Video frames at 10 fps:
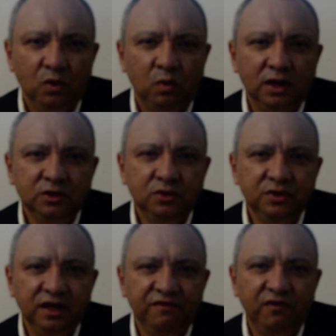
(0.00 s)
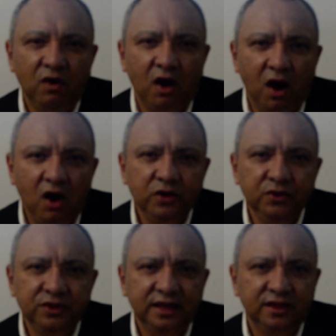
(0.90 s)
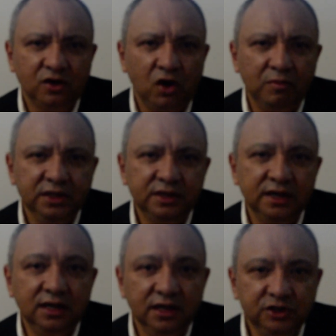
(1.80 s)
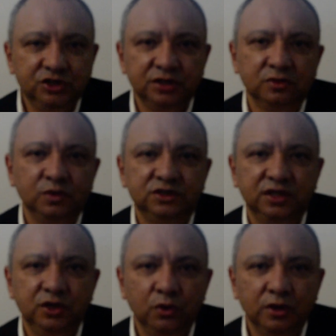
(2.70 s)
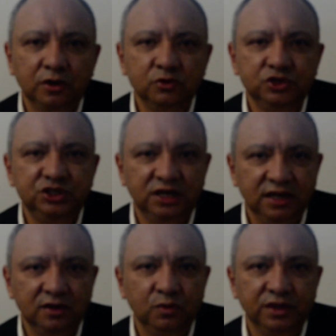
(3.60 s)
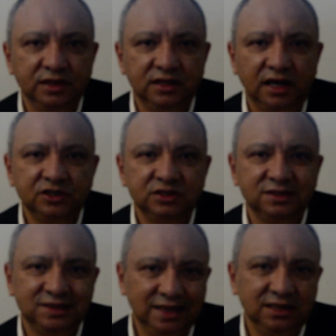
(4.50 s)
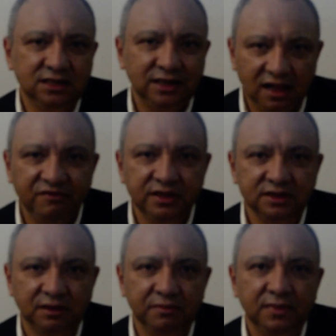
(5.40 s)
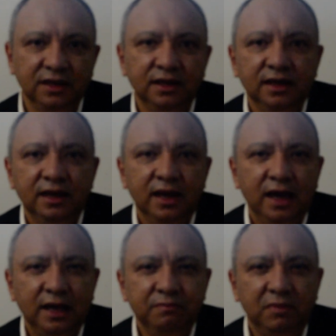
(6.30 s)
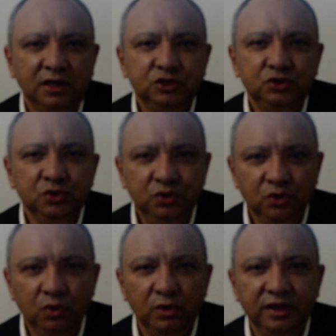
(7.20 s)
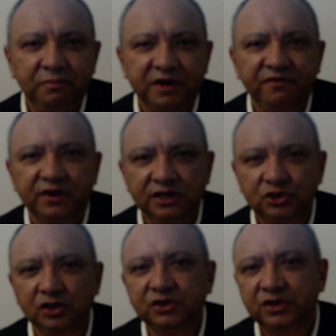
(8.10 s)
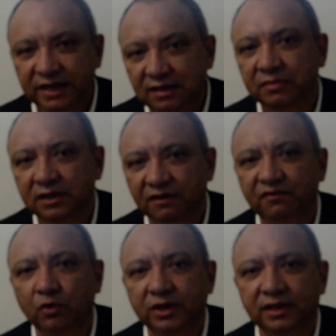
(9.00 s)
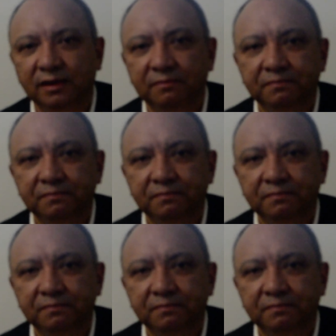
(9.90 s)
One could therefore argue that the common religion which the Huguenots shared with the Dutch state, Calvinism, had much to do with the preferential treatment afforded them.